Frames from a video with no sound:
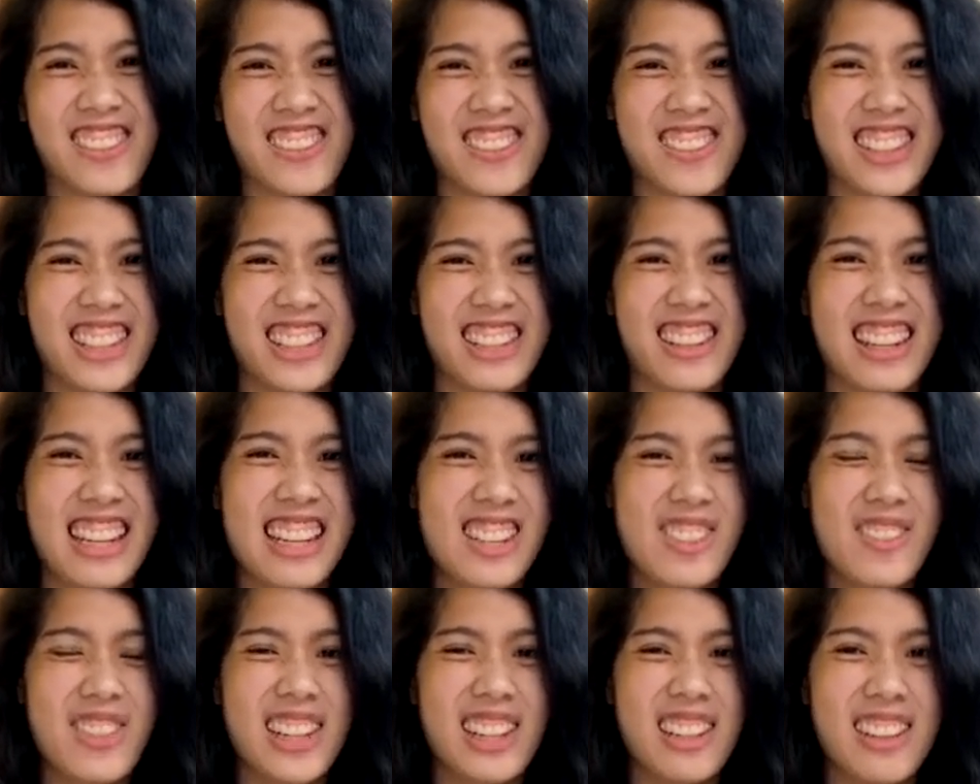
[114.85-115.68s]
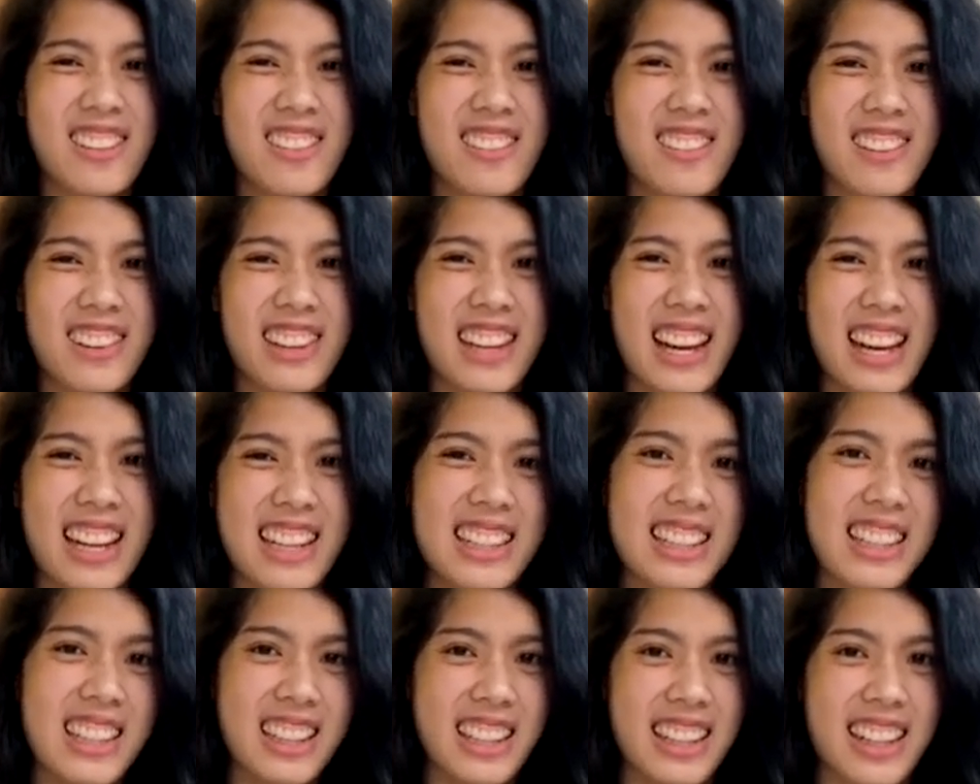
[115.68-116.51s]
So it's been a lot
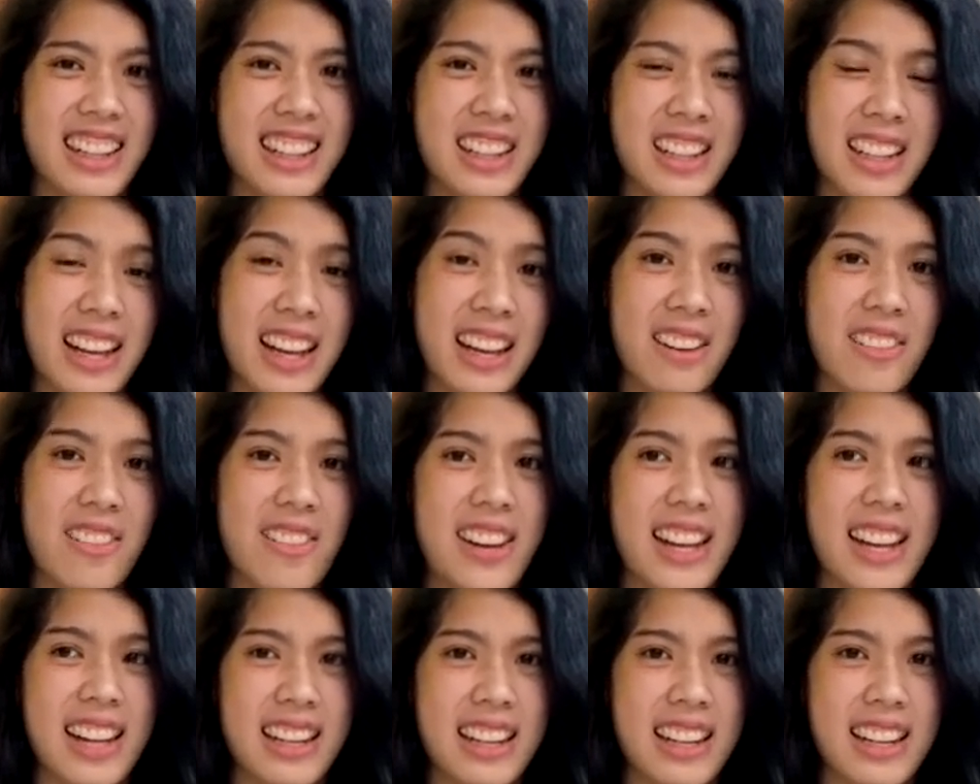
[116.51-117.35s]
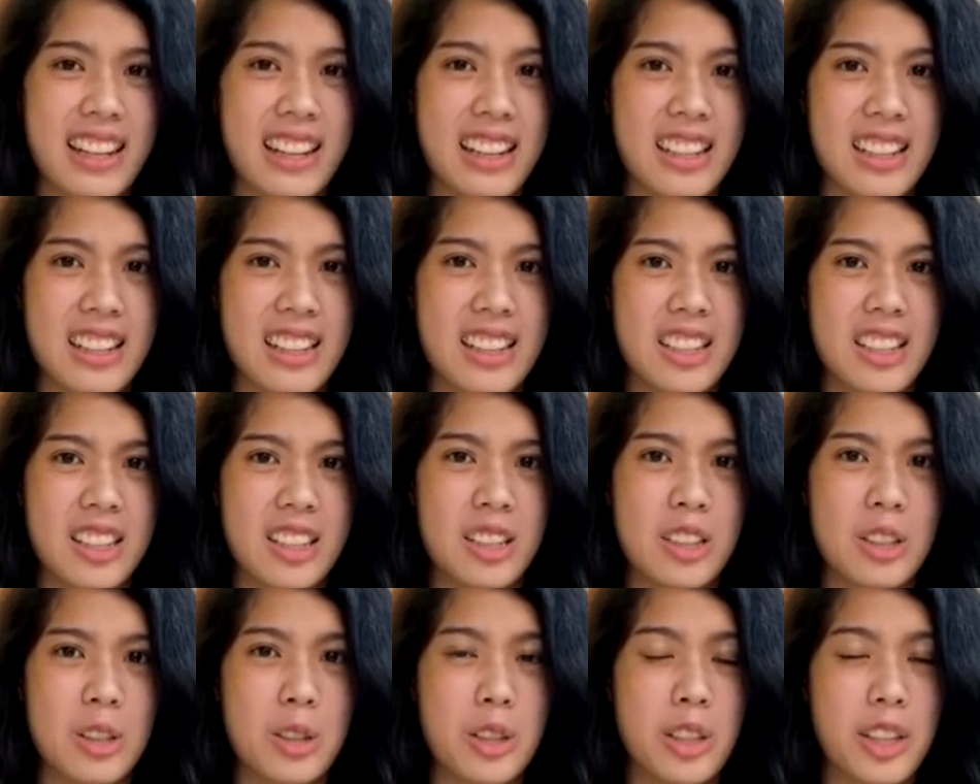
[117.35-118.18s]
to learn, a lot of fun, and to
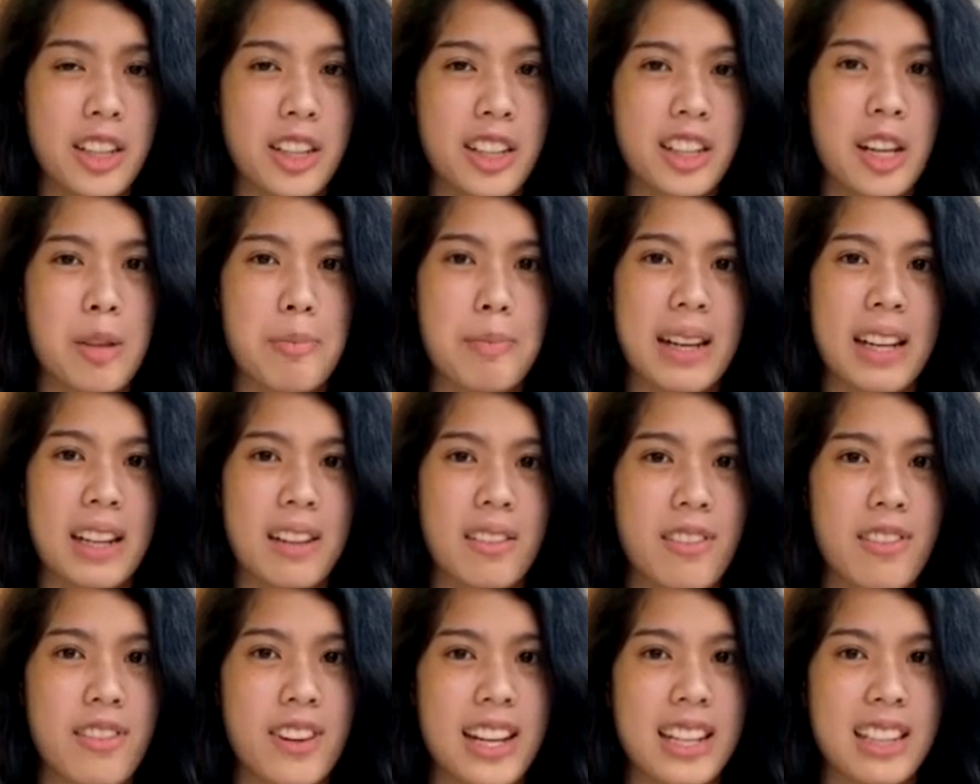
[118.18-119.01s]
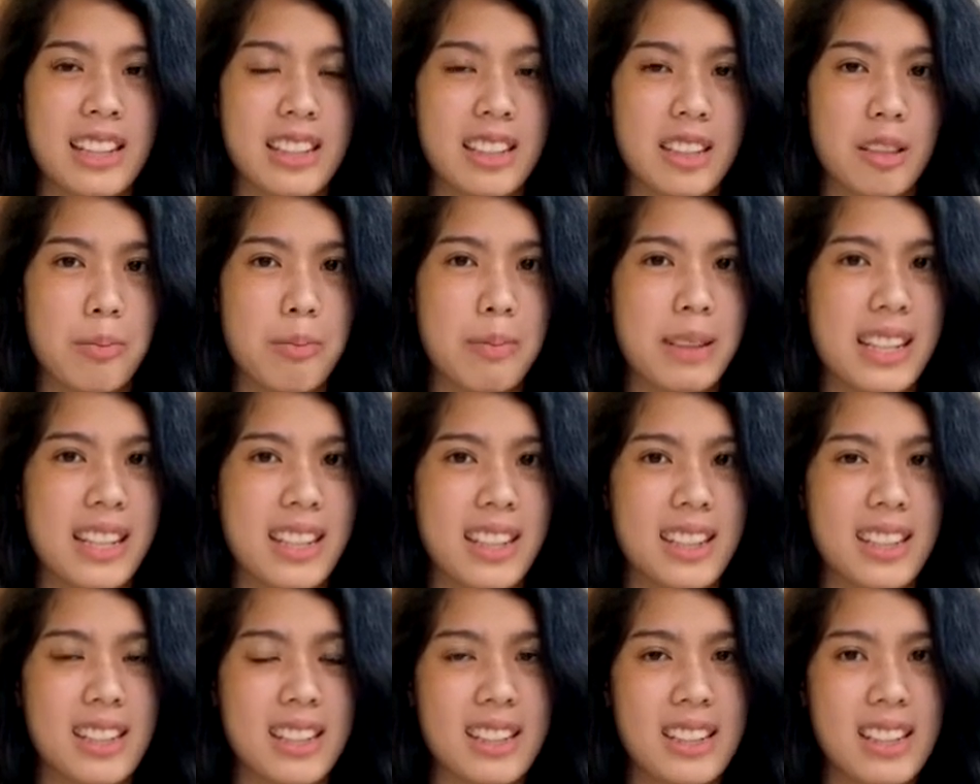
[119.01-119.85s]
learn among friends and
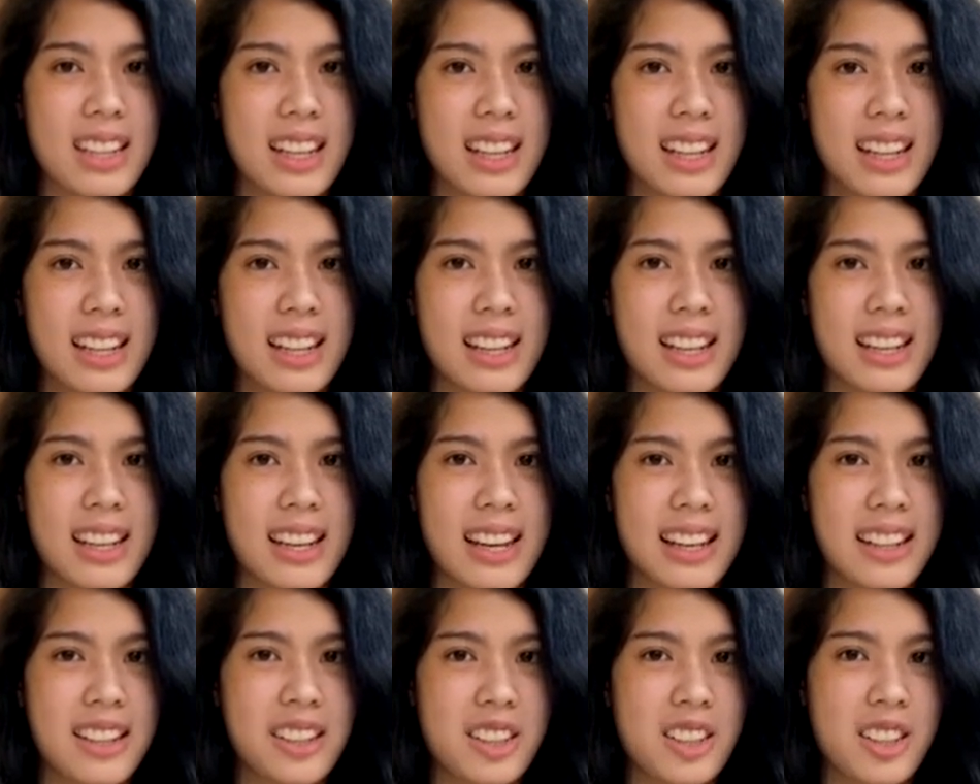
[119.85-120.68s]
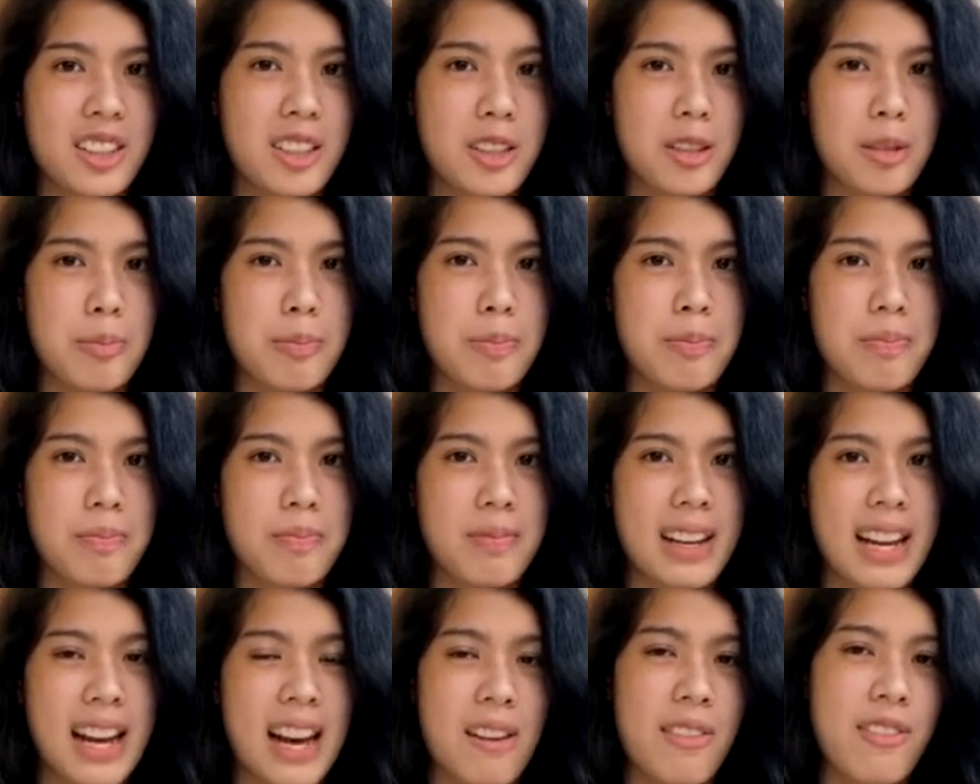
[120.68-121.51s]
peers. And also
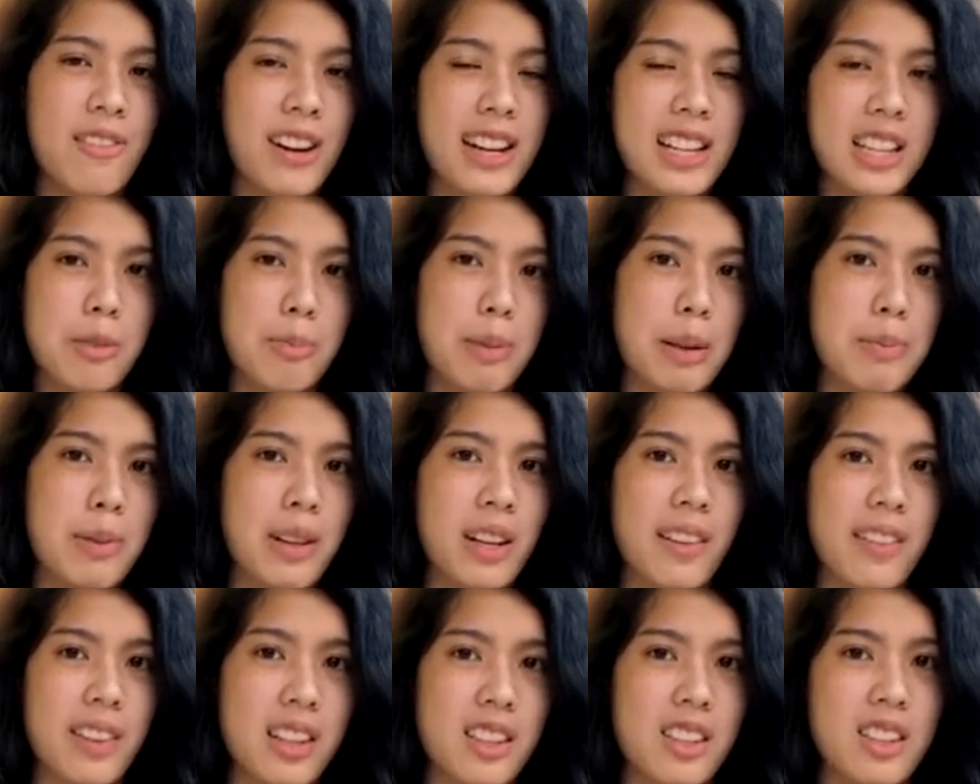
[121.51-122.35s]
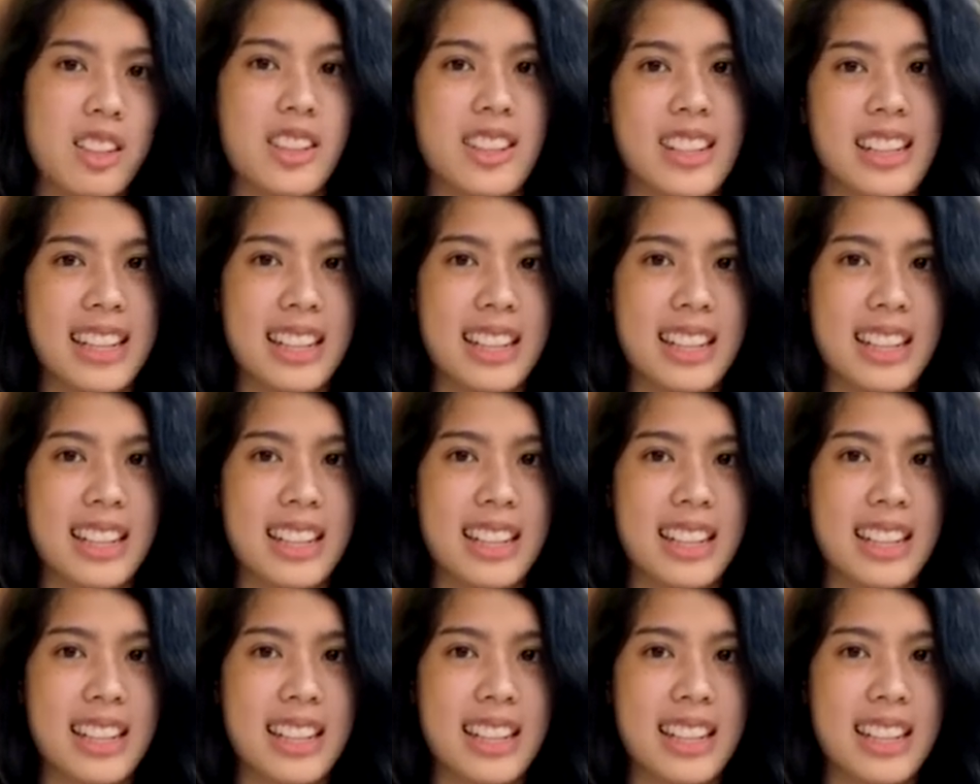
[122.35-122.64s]
have friends be part of this journey